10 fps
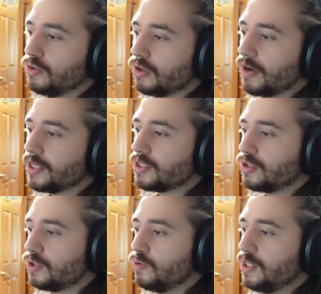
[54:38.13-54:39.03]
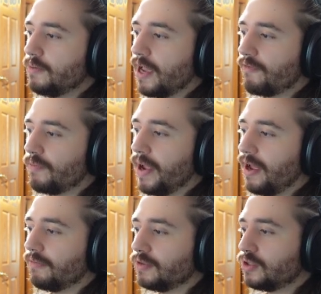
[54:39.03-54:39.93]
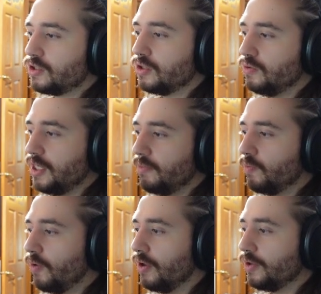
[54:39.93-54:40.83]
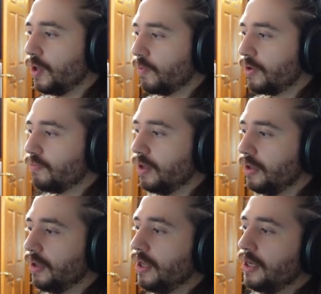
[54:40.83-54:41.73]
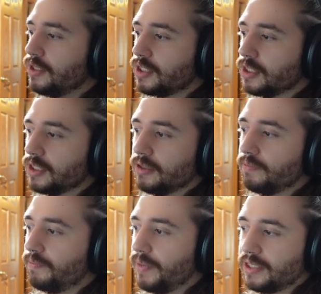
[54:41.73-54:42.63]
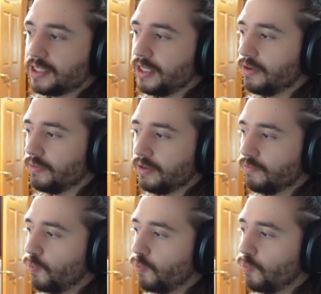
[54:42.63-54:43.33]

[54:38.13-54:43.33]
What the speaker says: Duress, 2 Deep Cavern Bath, 2 Demon Wall, nowhere to run to basically get rid of